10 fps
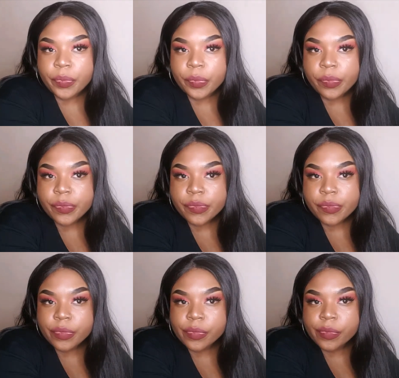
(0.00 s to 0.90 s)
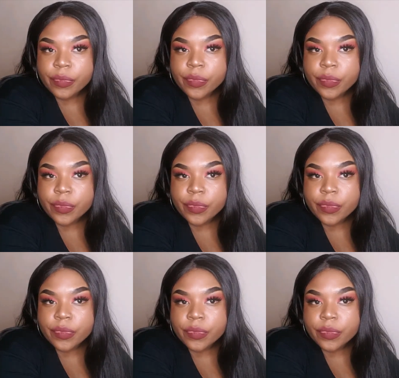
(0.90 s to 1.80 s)

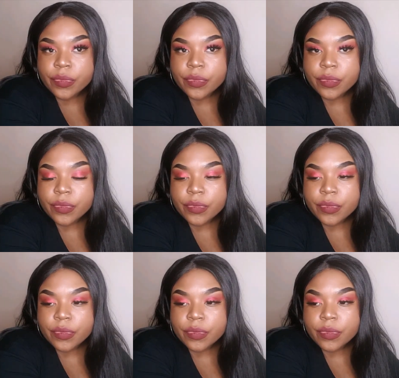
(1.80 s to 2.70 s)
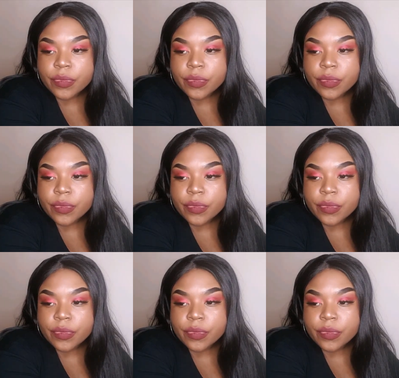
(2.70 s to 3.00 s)
(silence)